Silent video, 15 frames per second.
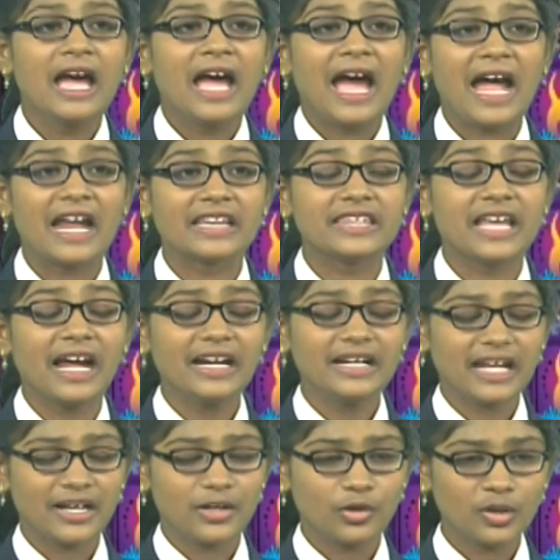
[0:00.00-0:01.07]
and that
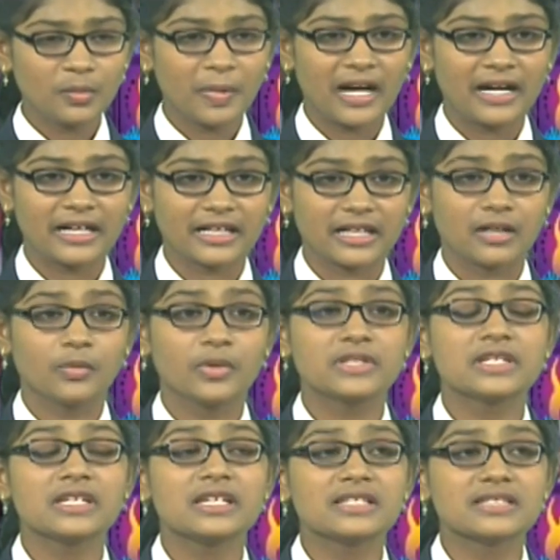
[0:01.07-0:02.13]
unknown particle, which
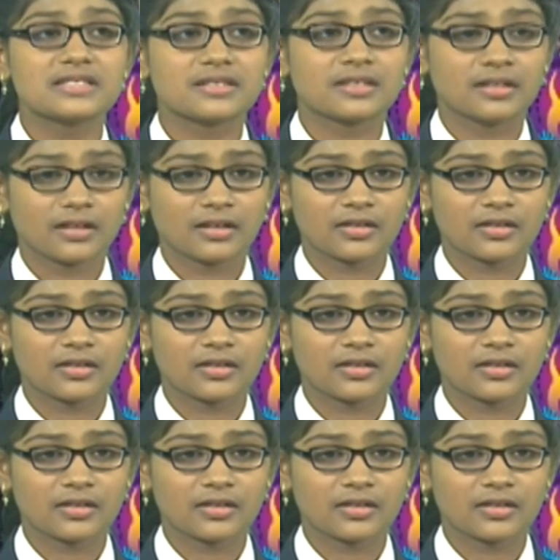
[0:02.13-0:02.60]
is